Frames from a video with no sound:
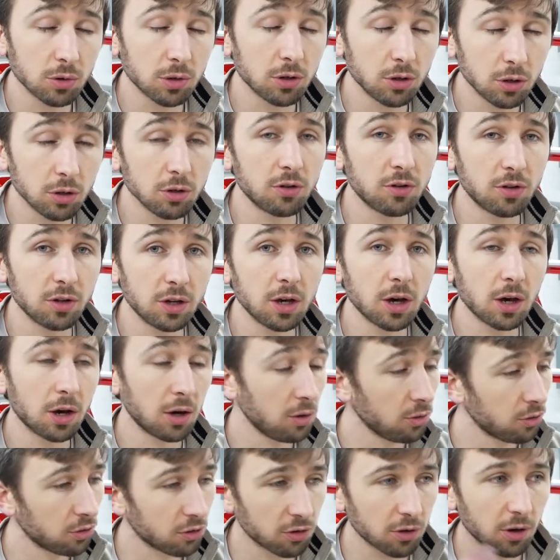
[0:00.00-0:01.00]
good to
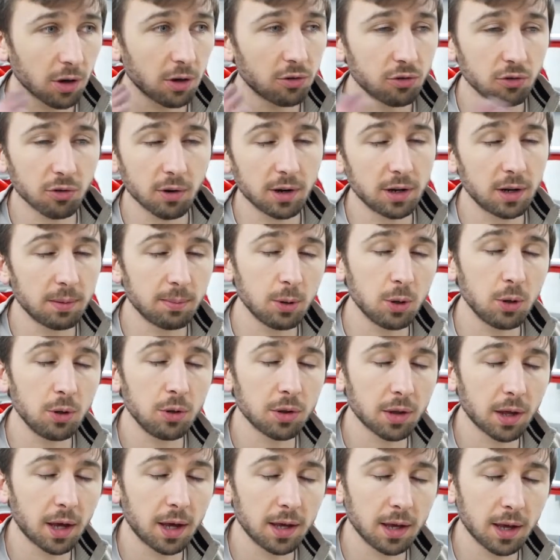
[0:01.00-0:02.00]
go, just go straight in the
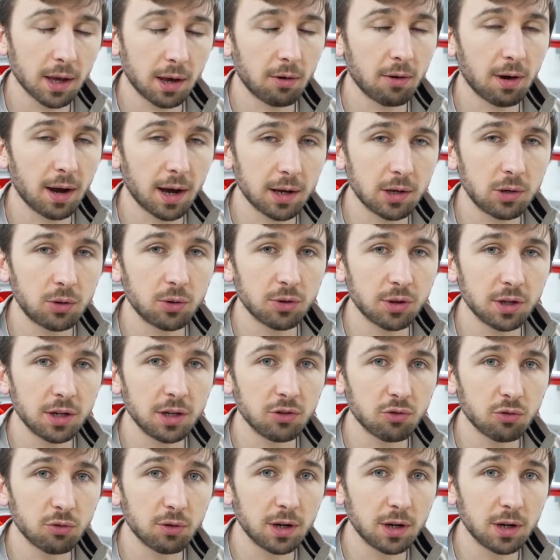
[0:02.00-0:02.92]
booth and get cracking on things,